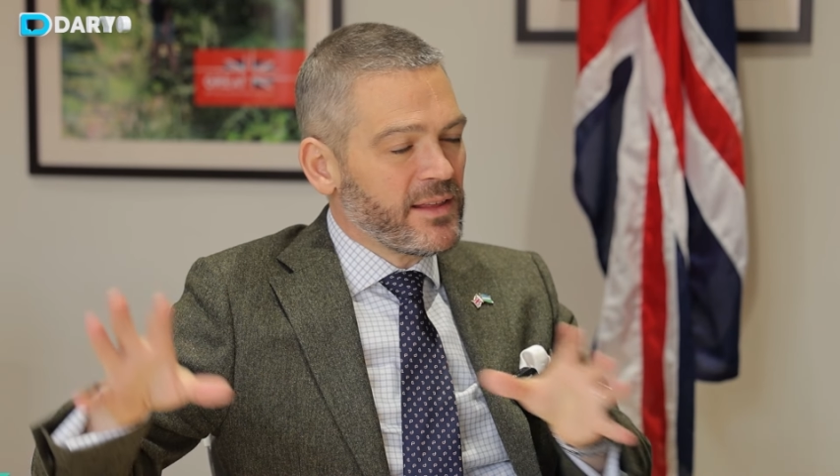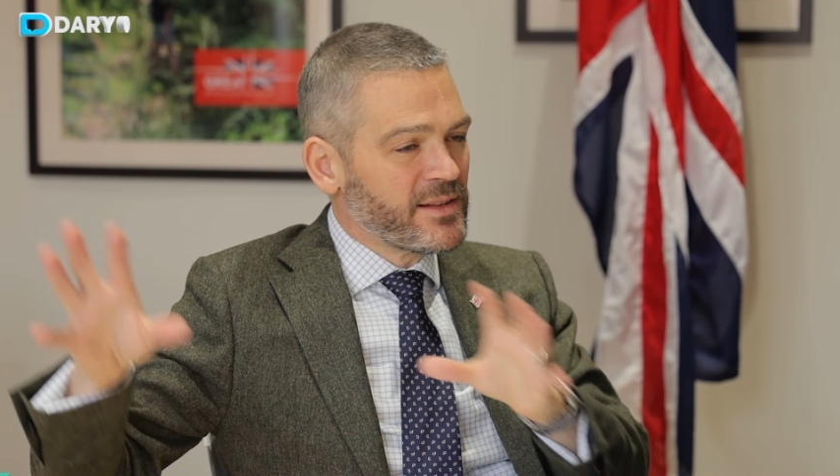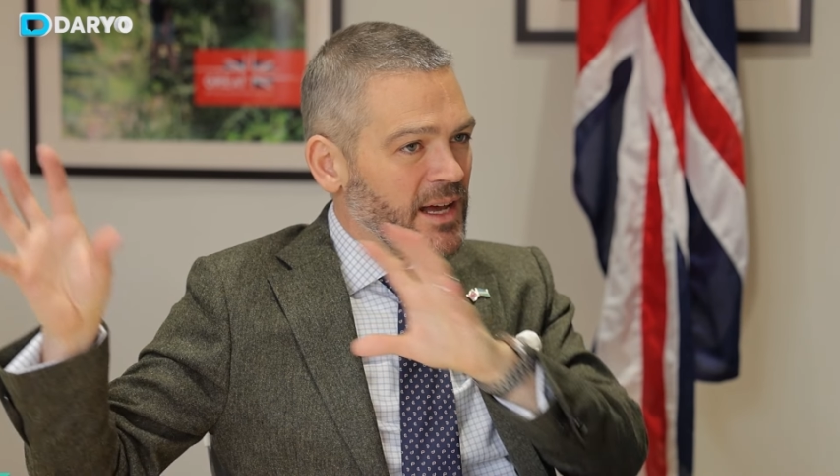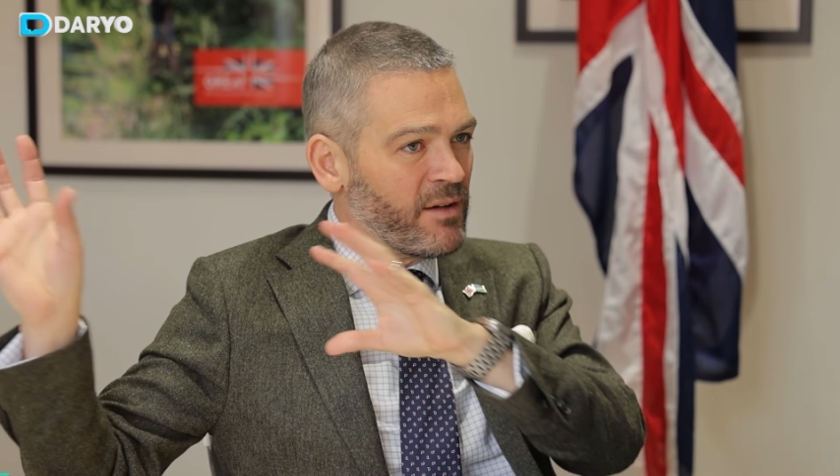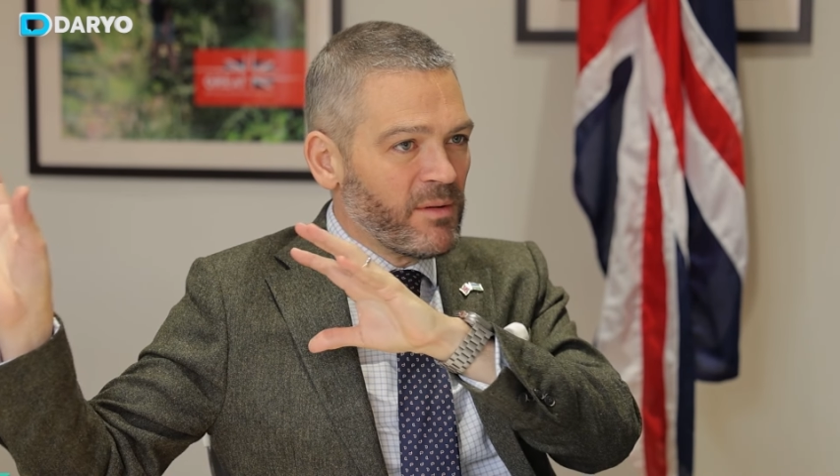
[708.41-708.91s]

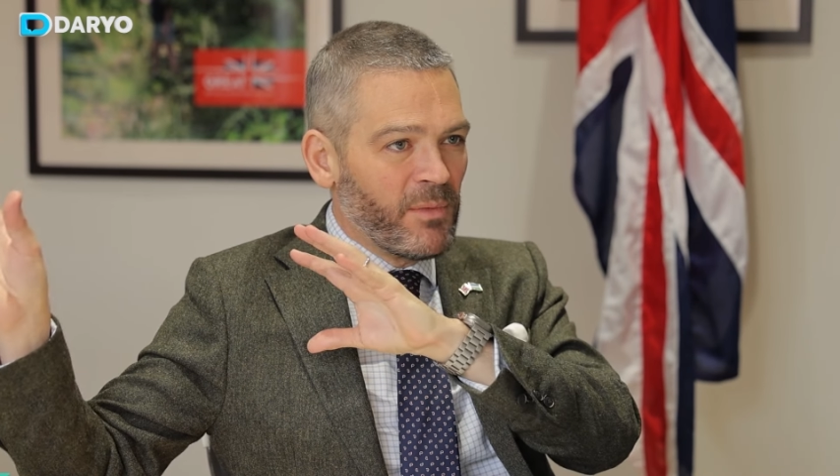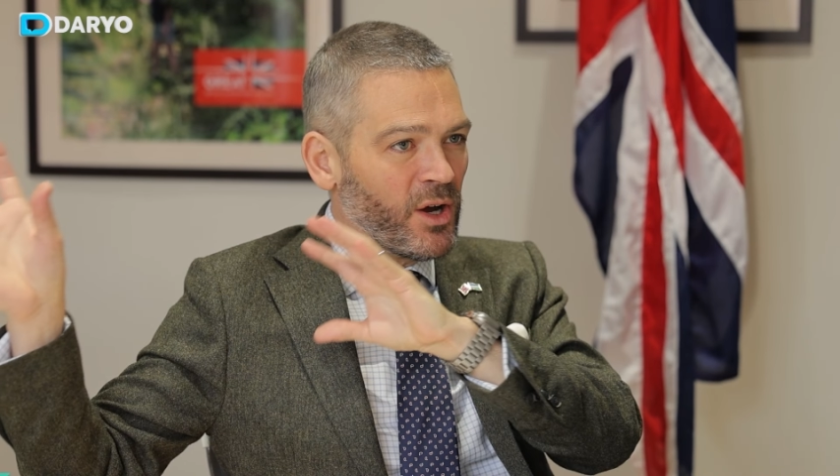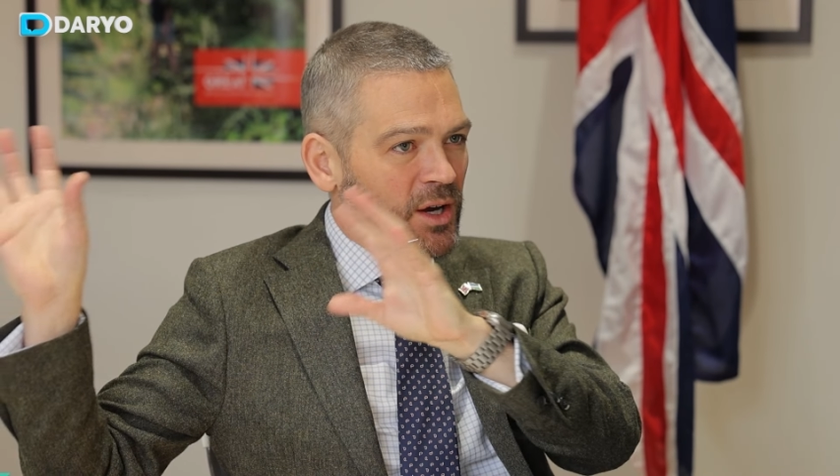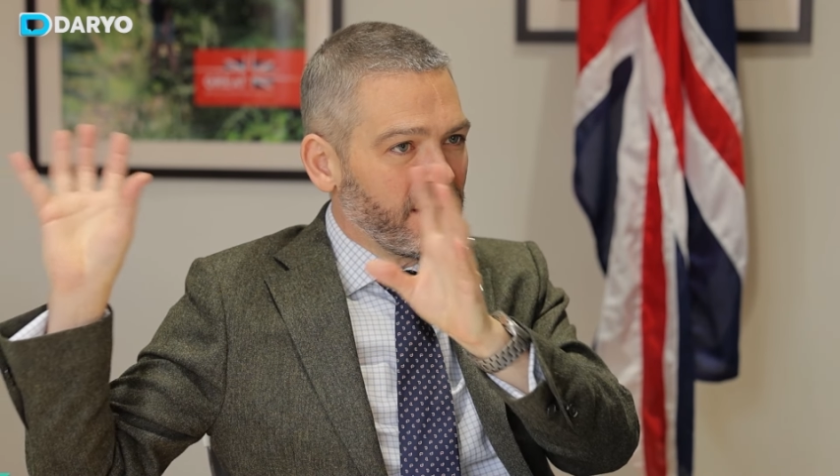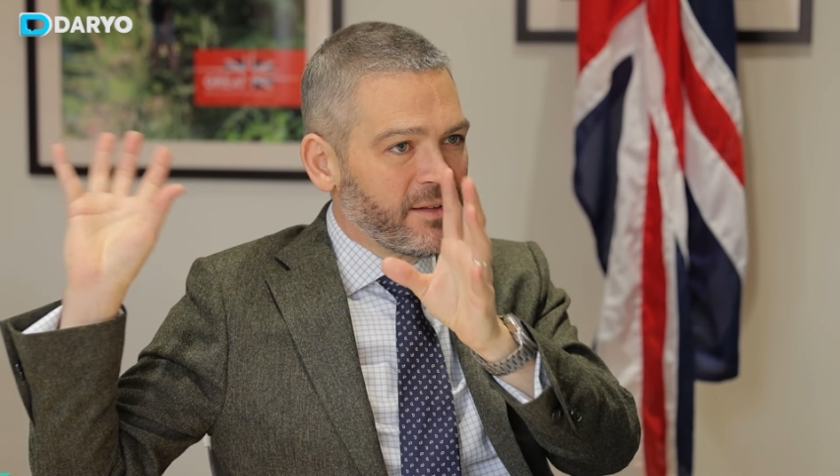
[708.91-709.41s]
there's other
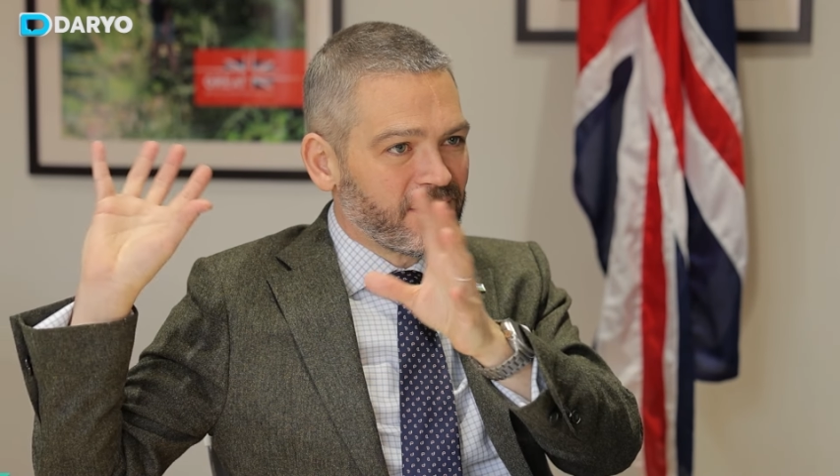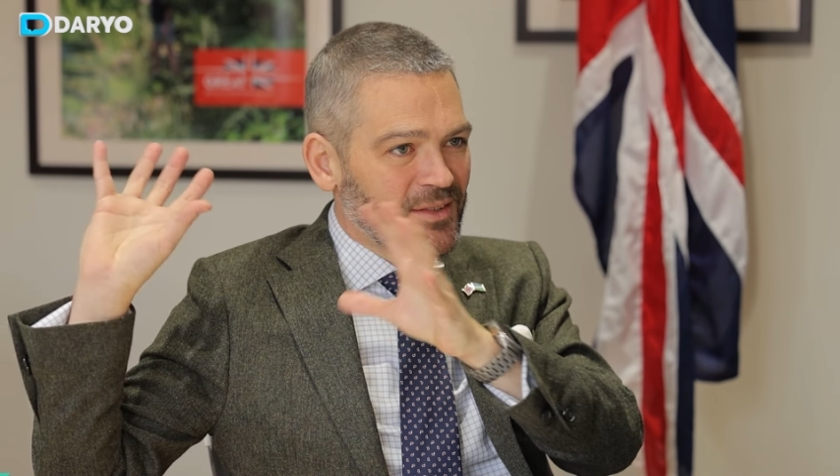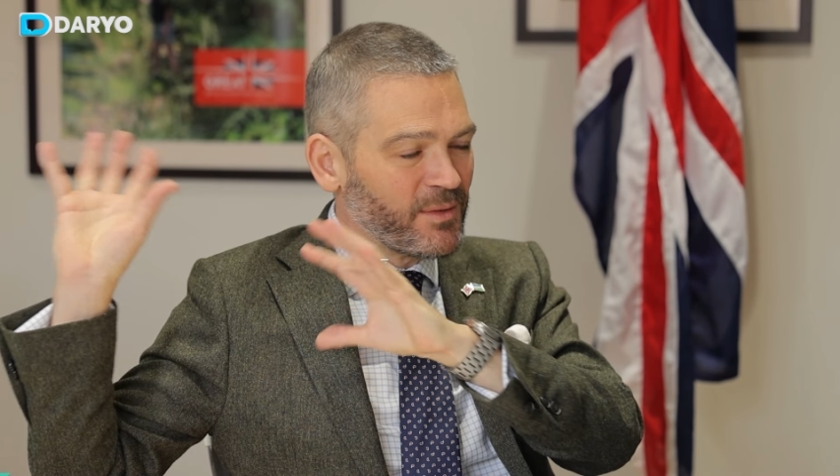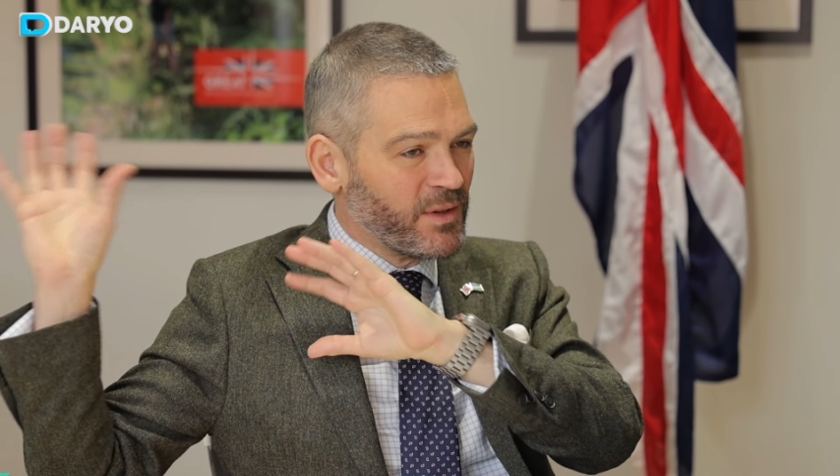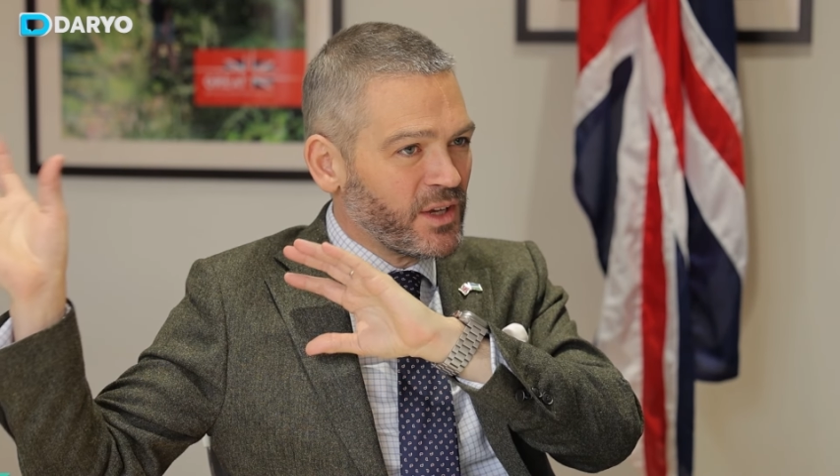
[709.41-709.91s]

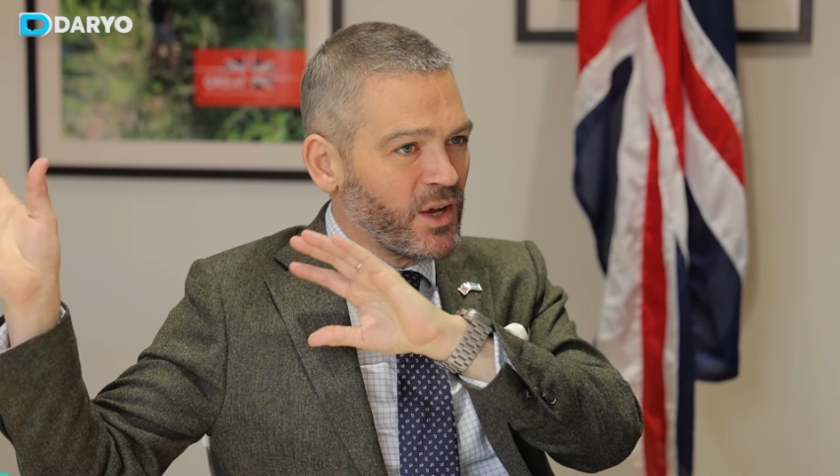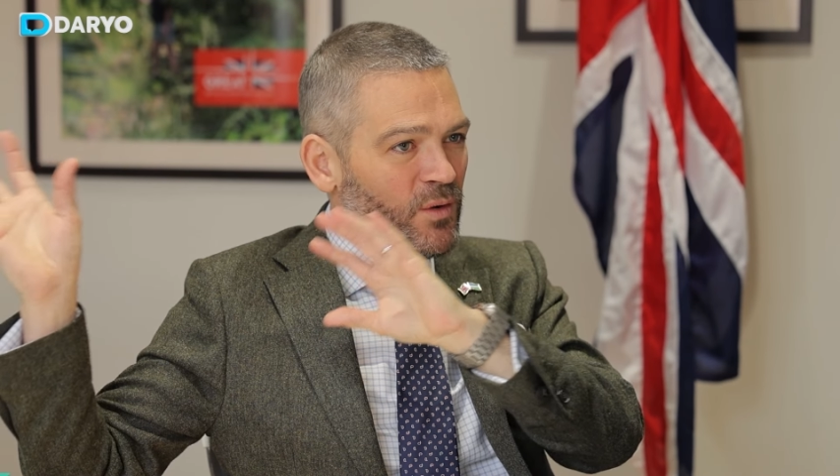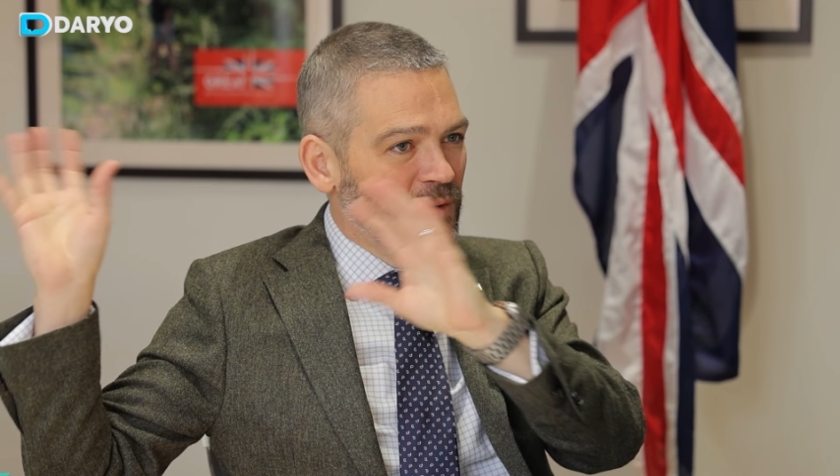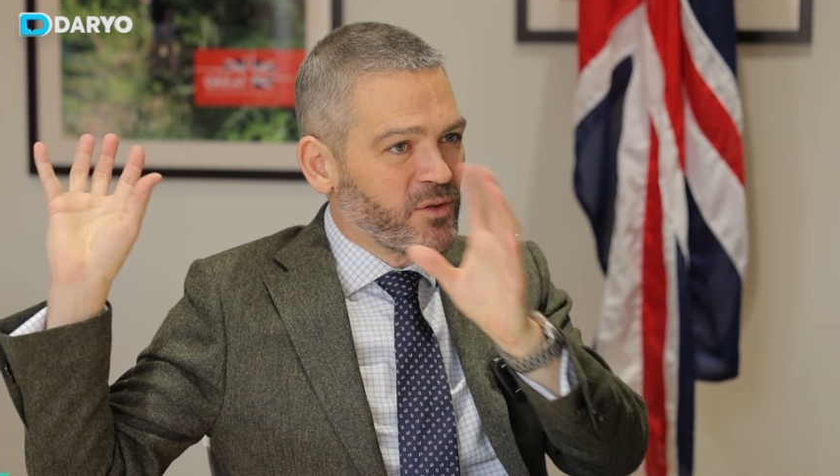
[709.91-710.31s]
markets in the Gulf,